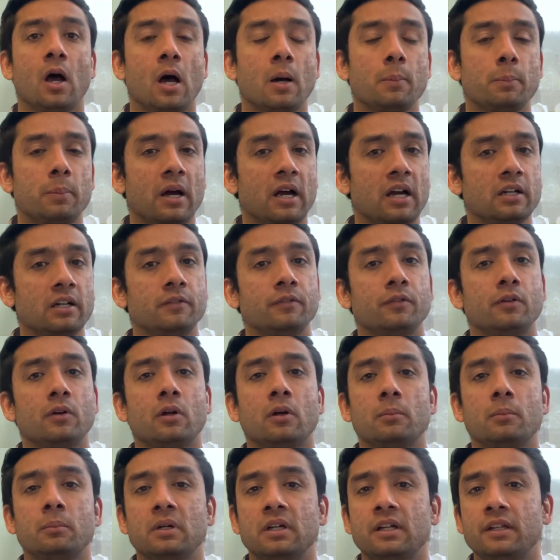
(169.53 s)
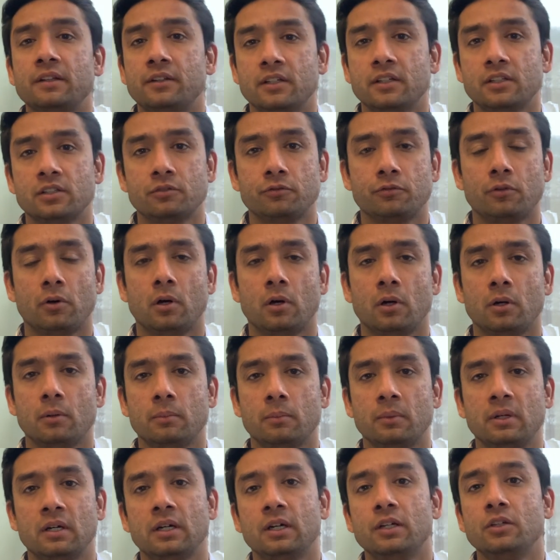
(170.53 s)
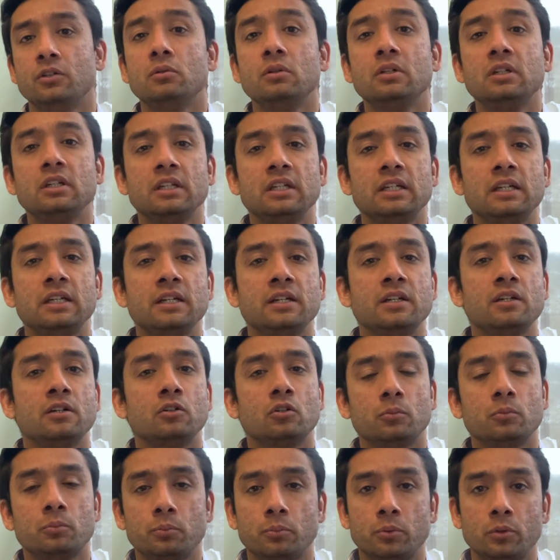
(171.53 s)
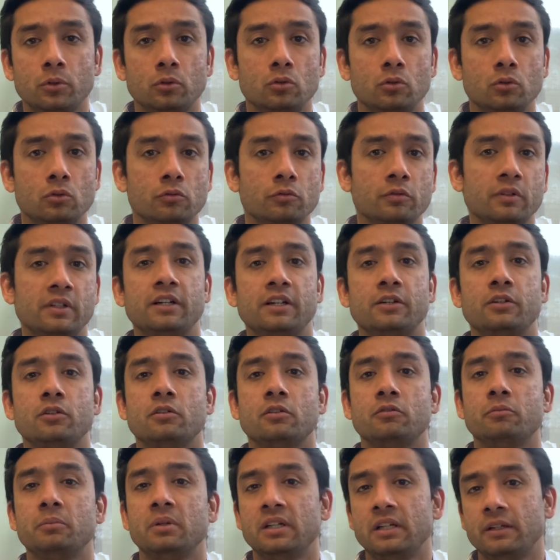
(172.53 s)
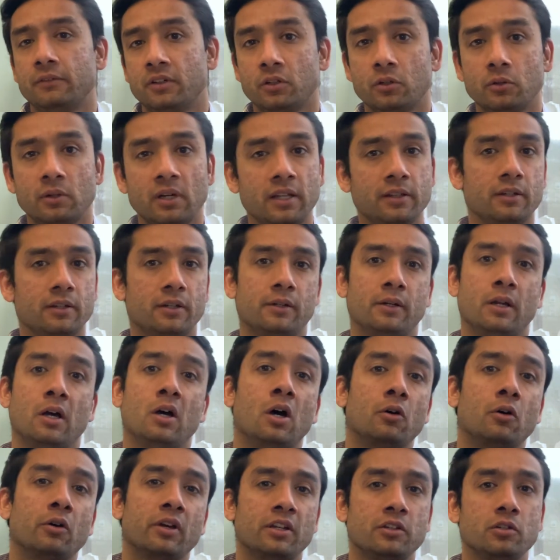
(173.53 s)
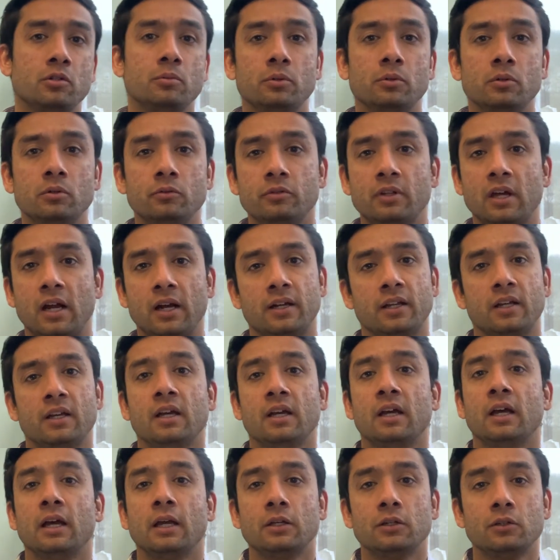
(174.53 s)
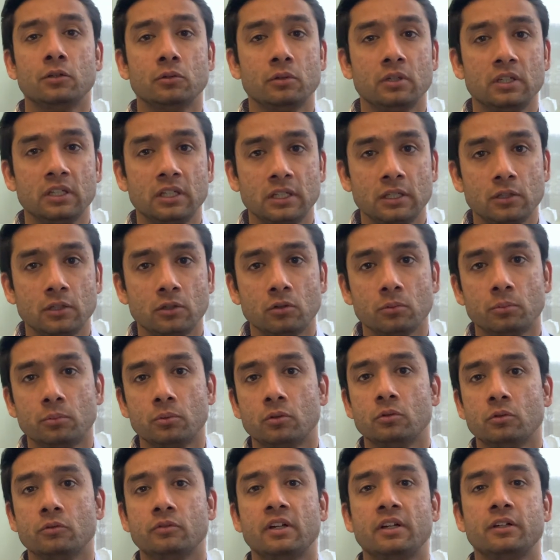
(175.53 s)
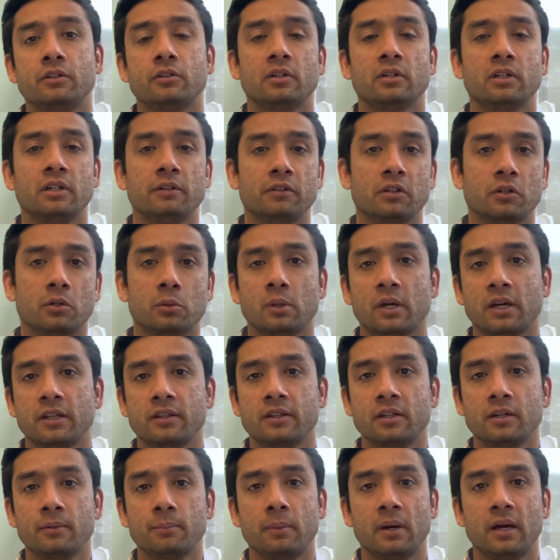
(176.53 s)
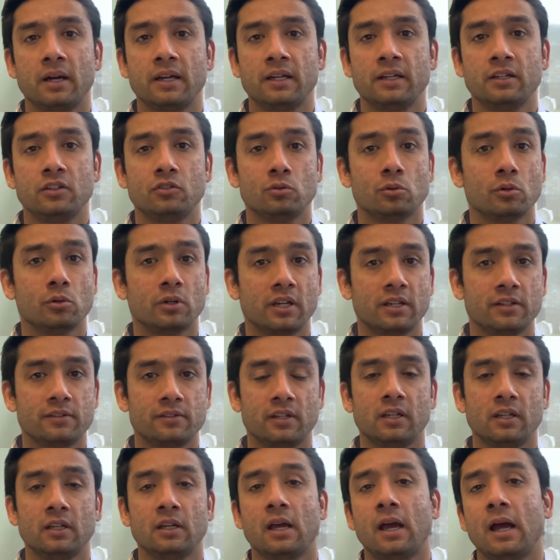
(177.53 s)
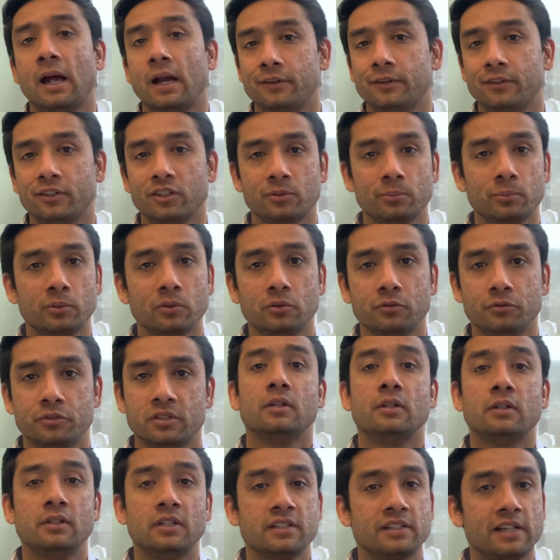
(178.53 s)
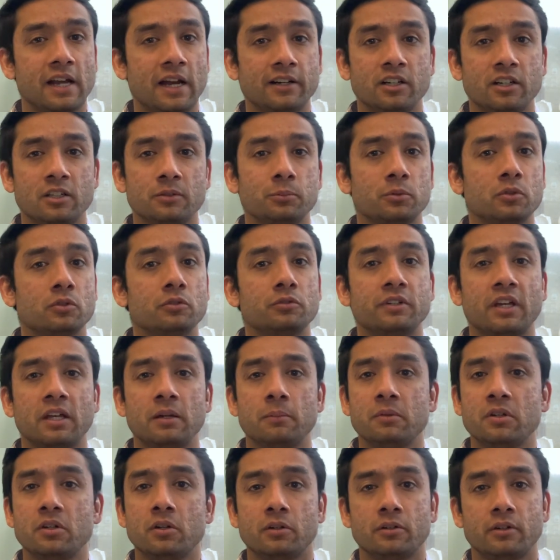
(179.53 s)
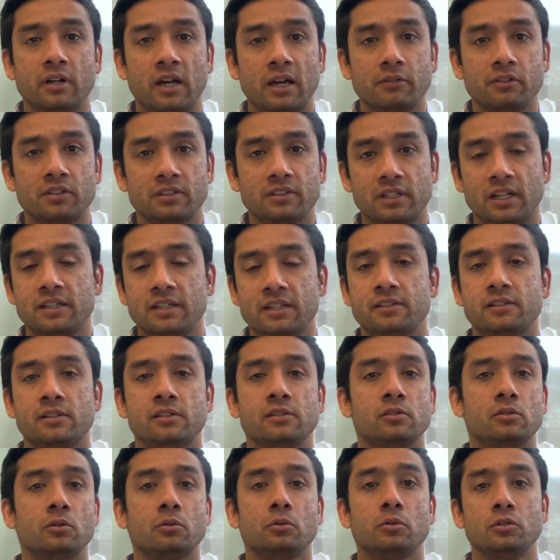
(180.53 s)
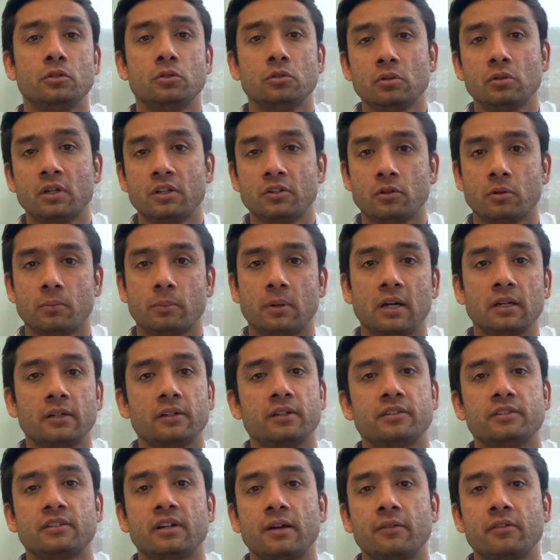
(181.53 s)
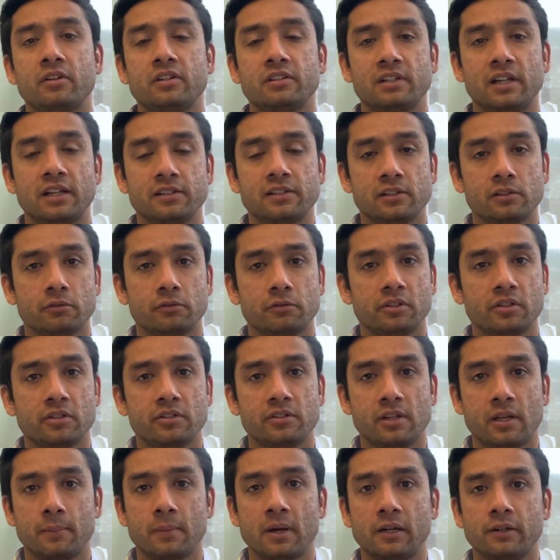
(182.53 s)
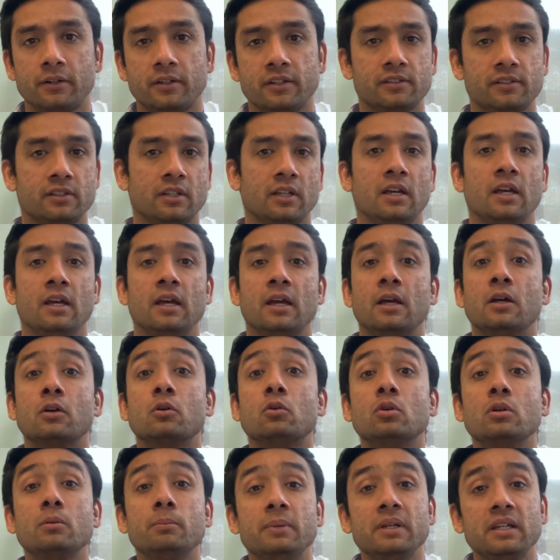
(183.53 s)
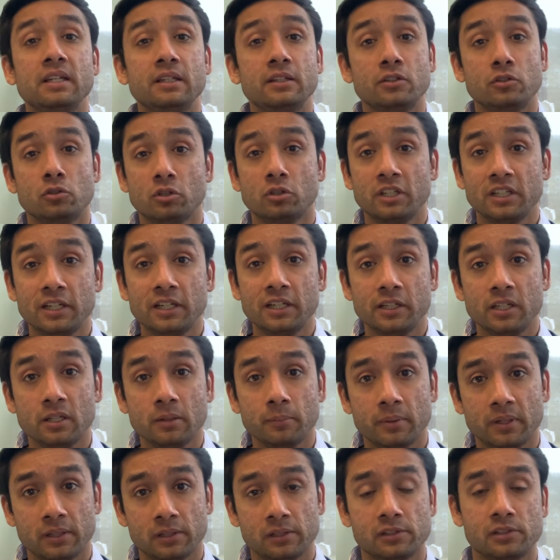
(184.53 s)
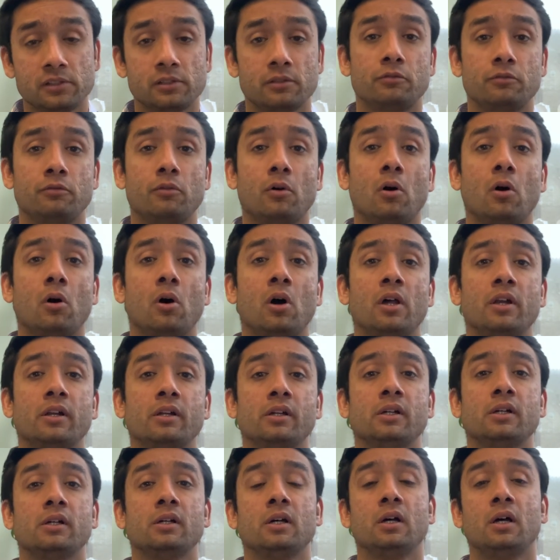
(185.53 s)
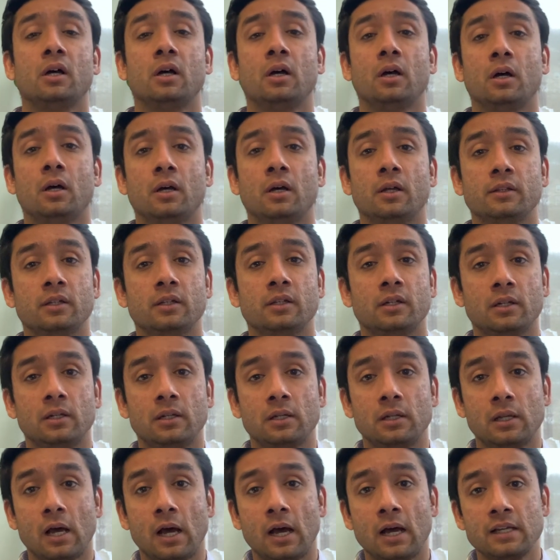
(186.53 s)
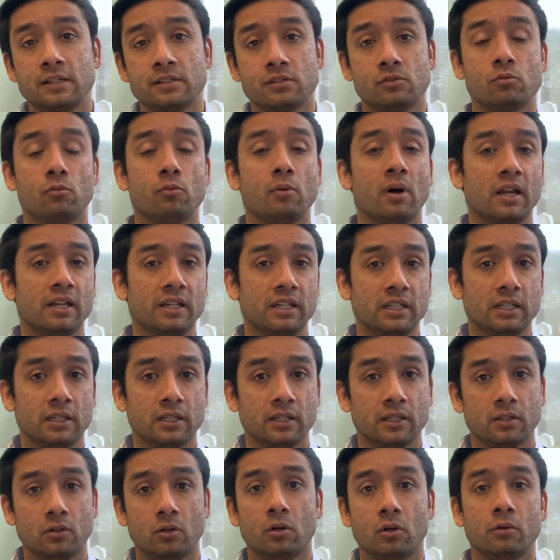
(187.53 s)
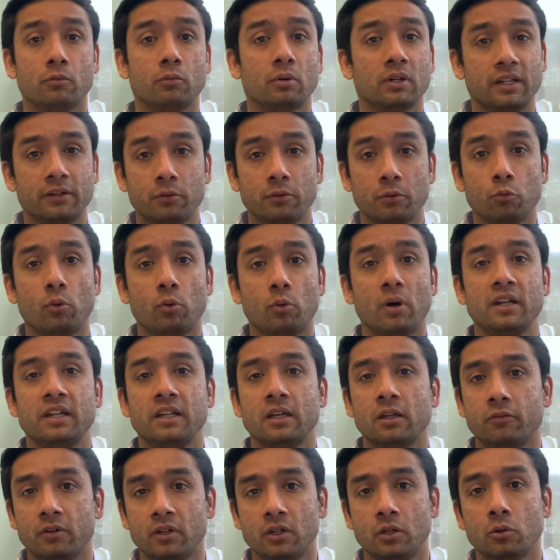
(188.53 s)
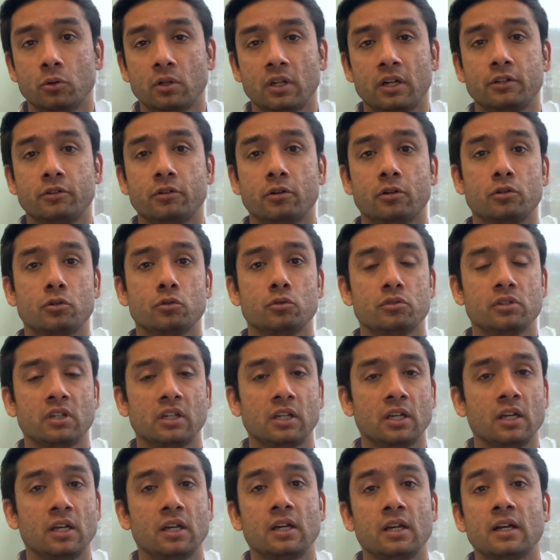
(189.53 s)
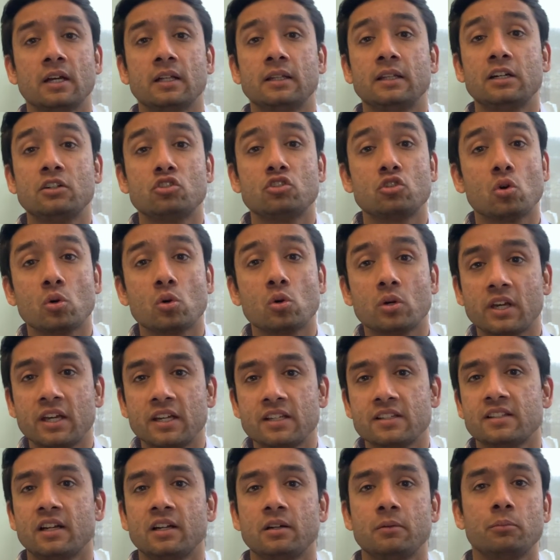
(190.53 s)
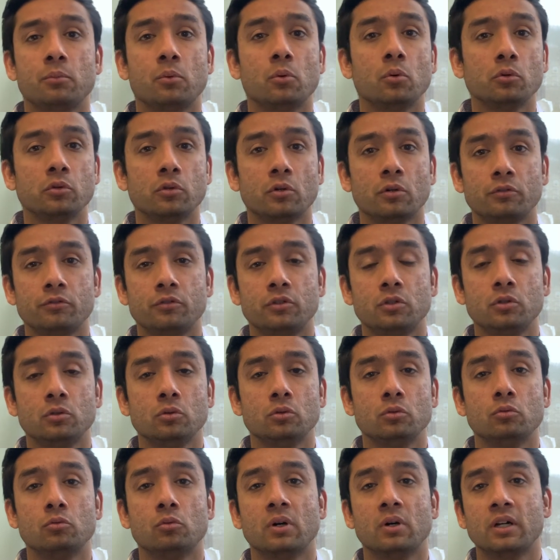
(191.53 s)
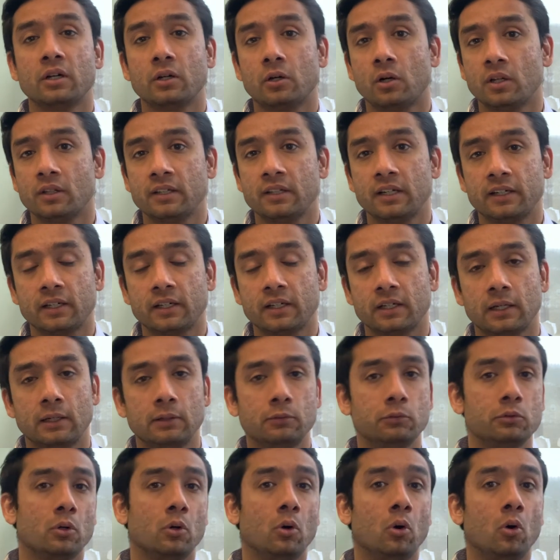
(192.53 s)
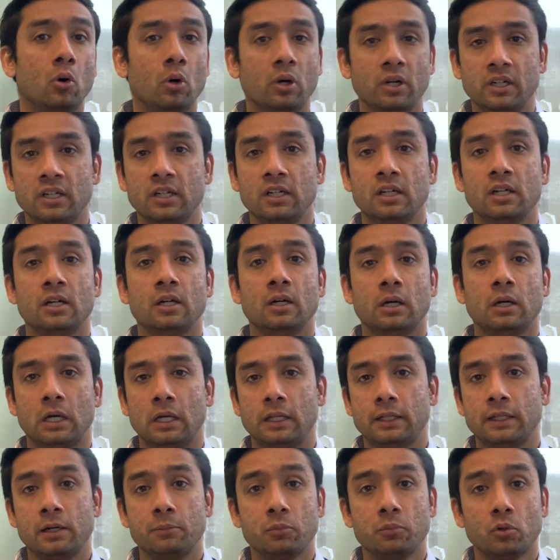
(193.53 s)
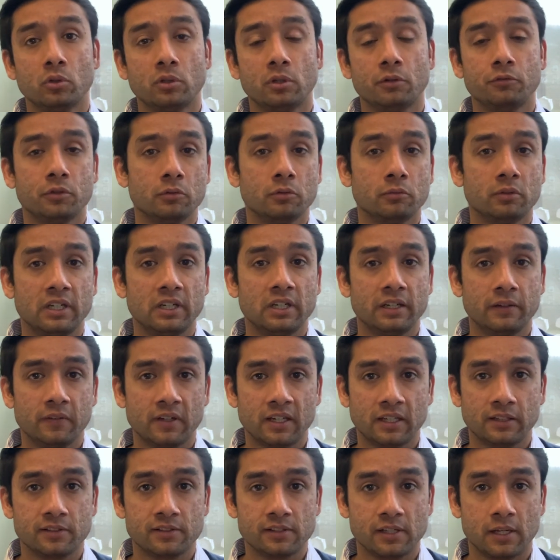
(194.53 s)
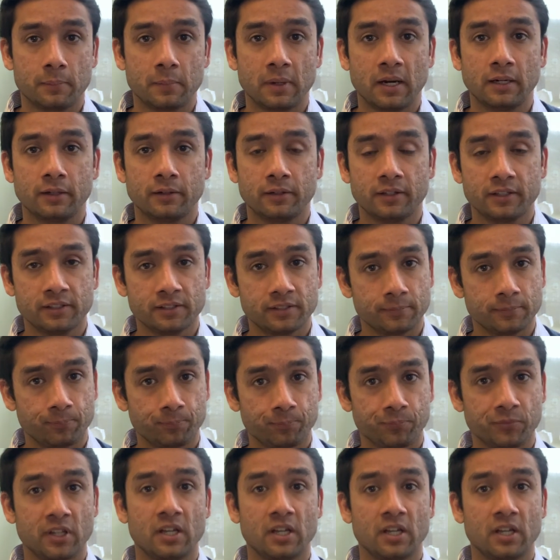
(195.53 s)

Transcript: Apart from this form, you need to prove that you've been living together. Now, how can you prove that? You need to prove that you're living together by showcasing address proof. This address proof can be your driver's license, you and your partner's driver's license with the same address could be the utility bills for uh, the last one year or whatever one year window that you're using that showcase that both of you were on that account or uh, that both of you were living at the same address